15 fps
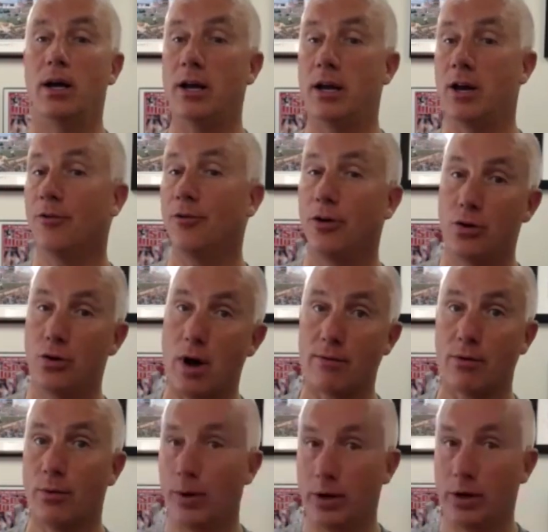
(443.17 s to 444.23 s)
if you have
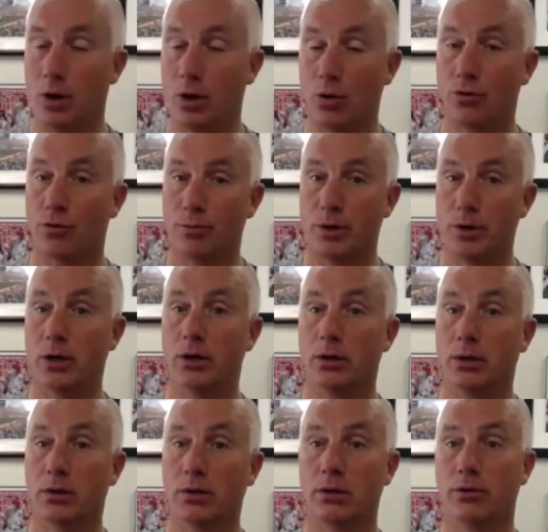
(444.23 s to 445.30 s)
a written note from
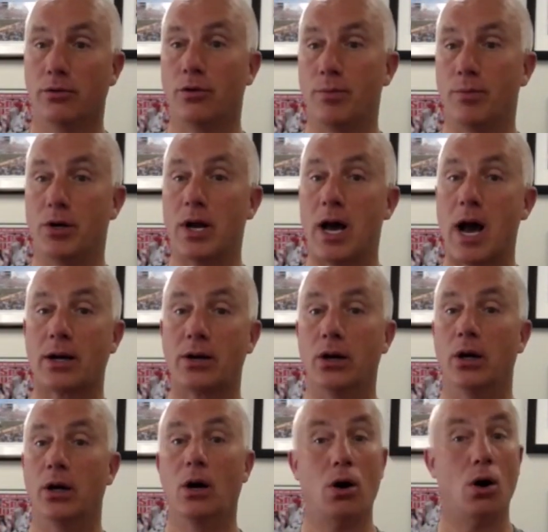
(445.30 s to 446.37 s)
the
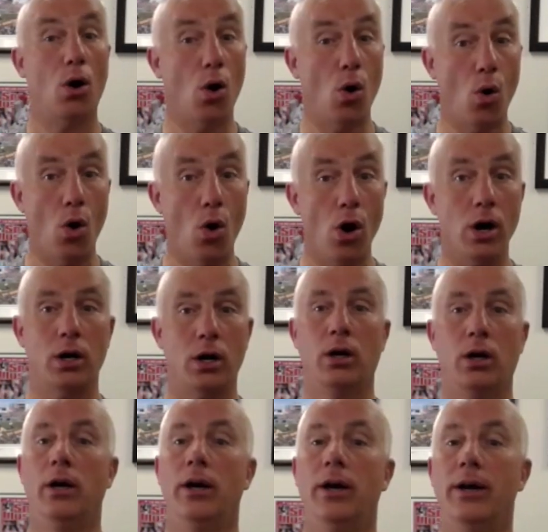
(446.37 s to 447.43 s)
doctor, or
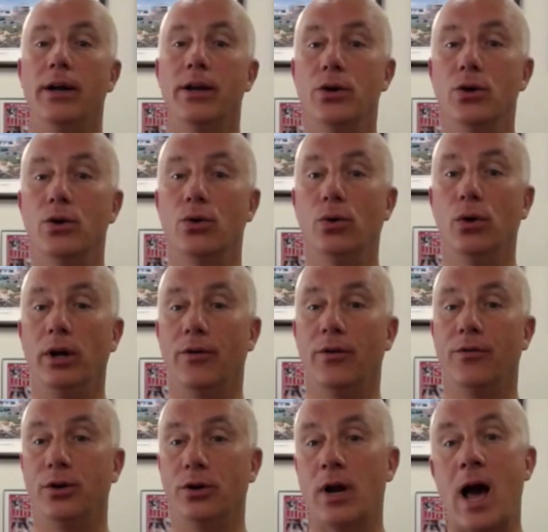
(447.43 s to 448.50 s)

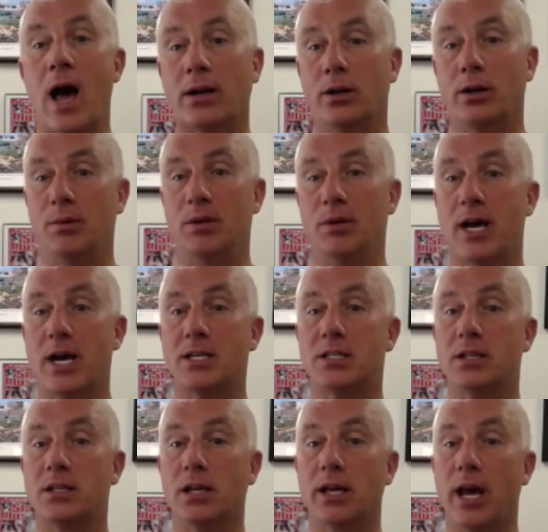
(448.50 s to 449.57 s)
if you're not going to be
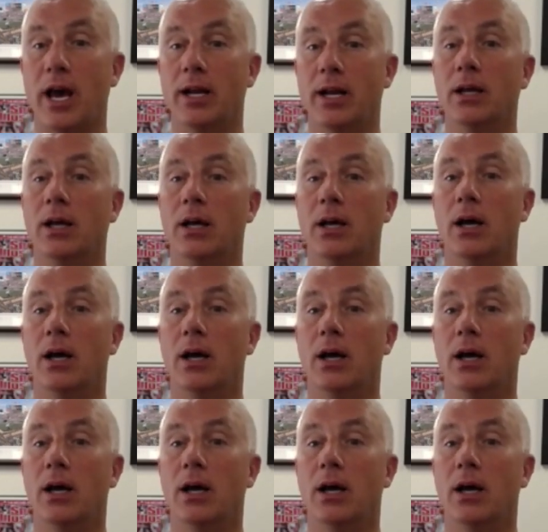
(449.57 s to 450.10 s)
tested again